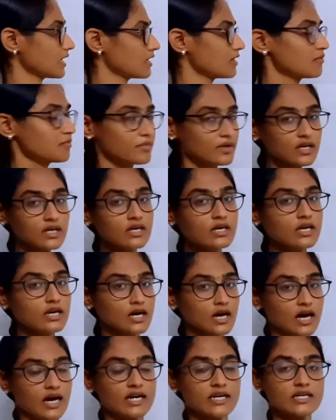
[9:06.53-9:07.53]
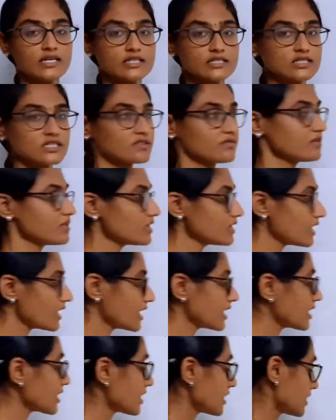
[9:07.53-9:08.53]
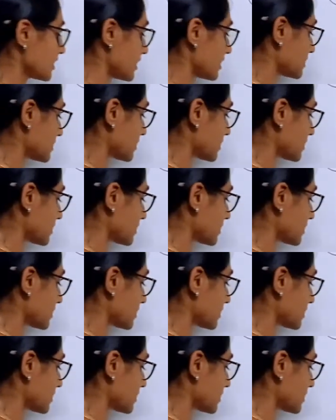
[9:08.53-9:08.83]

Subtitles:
and B, and it is given that the